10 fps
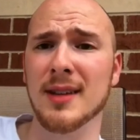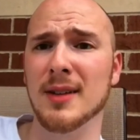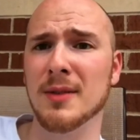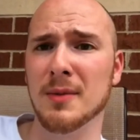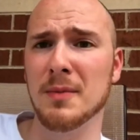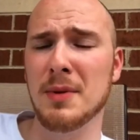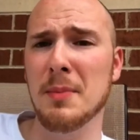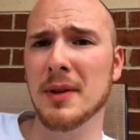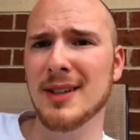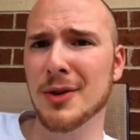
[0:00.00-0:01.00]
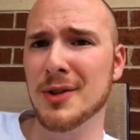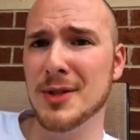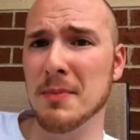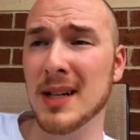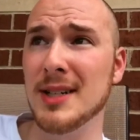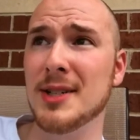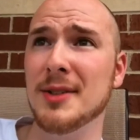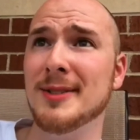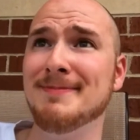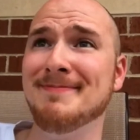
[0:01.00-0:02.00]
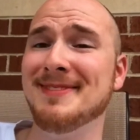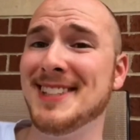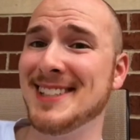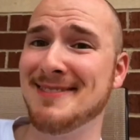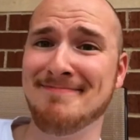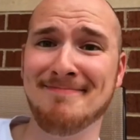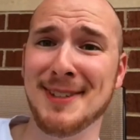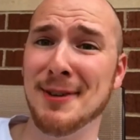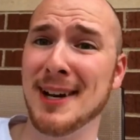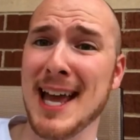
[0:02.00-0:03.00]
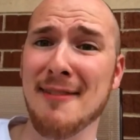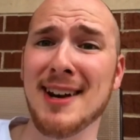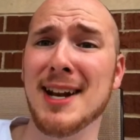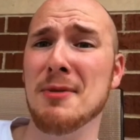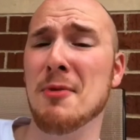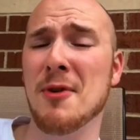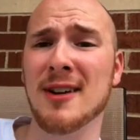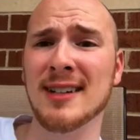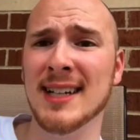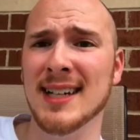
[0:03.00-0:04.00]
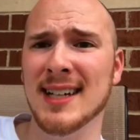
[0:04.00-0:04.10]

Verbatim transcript: The people he loaned his money to just don't have it anymore.